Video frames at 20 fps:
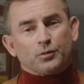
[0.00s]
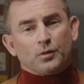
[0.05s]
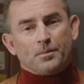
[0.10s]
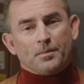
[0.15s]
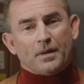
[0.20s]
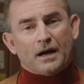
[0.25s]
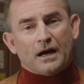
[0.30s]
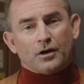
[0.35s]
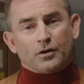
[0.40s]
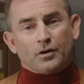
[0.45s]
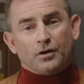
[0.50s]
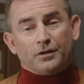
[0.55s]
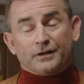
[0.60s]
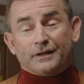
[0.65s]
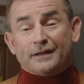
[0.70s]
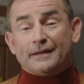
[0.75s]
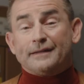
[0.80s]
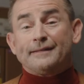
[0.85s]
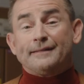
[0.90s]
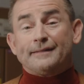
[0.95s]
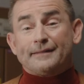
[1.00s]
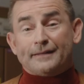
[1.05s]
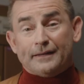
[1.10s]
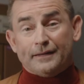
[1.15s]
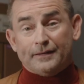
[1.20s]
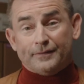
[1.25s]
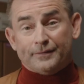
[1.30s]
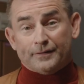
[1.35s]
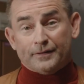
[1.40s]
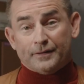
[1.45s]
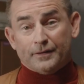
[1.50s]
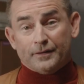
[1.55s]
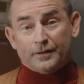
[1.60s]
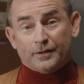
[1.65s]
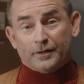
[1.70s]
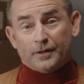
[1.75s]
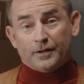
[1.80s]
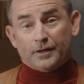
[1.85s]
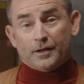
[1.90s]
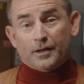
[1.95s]
to embark on isn't easy,
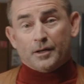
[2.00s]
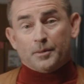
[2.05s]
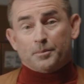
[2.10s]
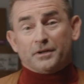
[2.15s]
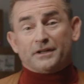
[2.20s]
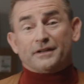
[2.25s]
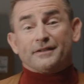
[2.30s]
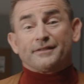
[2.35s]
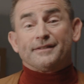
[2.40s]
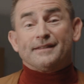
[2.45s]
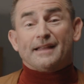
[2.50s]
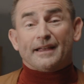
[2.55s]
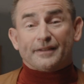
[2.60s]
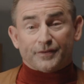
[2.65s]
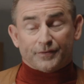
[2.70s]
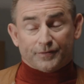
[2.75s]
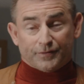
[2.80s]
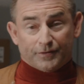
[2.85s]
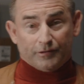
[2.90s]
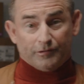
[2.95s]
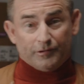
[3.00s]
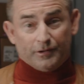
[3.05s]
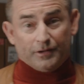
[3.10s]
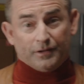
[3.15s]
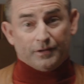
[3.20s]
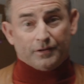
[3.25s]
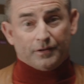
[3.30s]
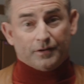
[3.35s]
but it's necessary,